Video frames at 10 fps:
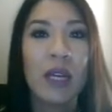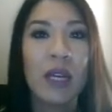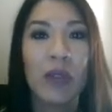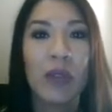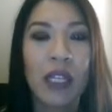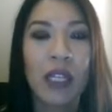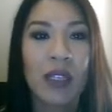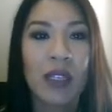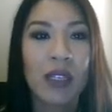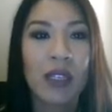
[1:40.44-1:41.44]
put
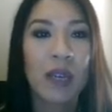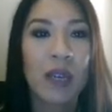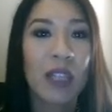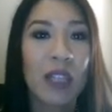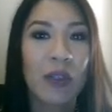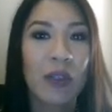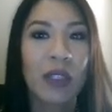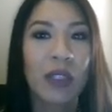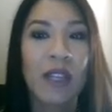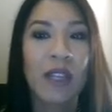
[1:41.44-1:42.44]
in a
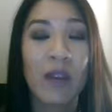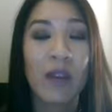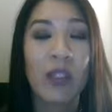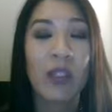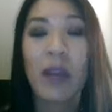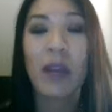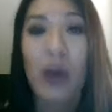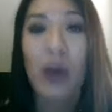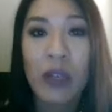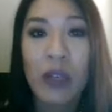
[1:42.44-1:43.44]
password if I was on my
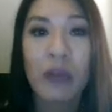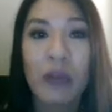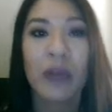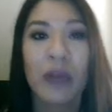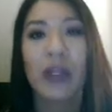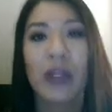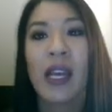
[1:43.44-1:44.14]
own computer